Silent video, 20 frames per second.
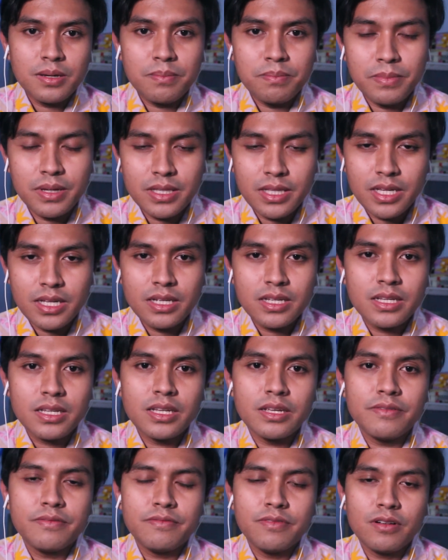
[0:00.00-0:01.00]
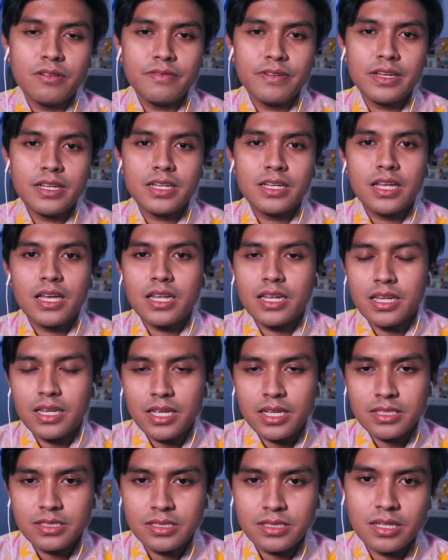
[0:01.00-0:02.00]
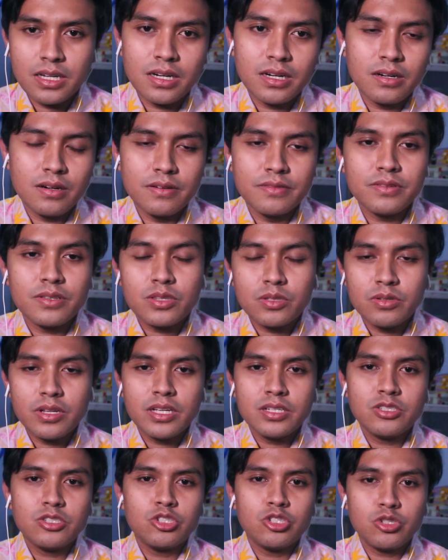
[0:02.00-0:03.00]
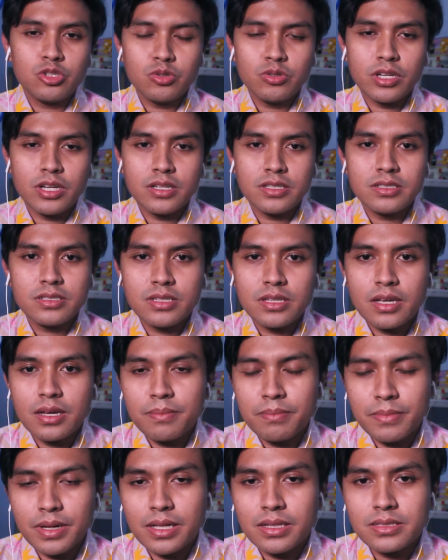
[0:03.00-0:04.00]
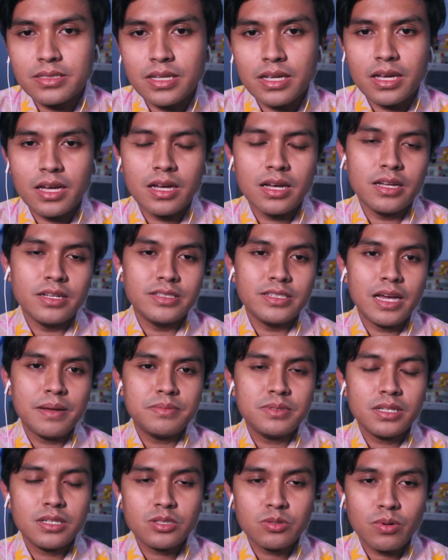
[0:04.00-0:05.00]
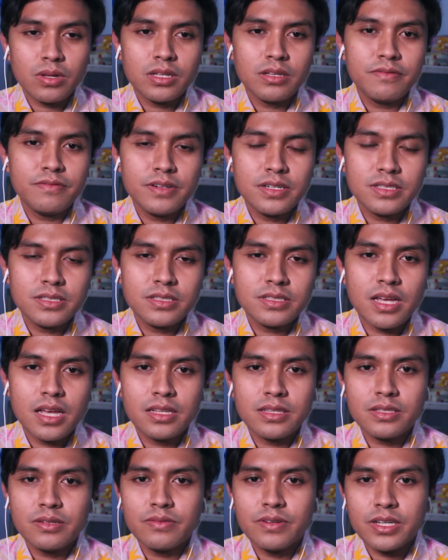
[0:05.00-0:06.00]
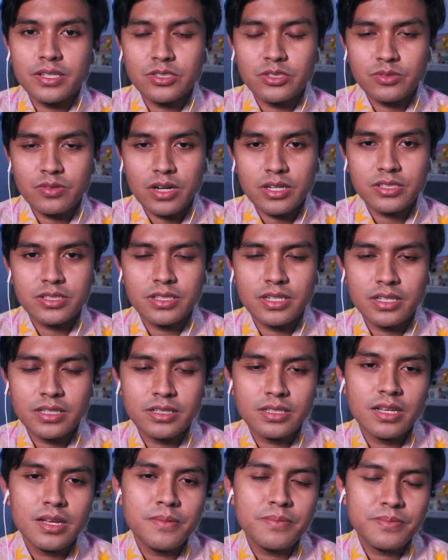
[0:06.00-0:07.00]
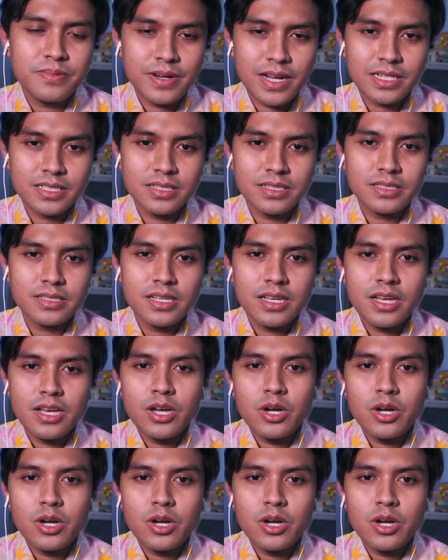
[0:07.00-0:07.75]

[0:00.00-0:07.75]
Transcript: Meeting the evolving needs of today's students means adapting 21st century instructional practice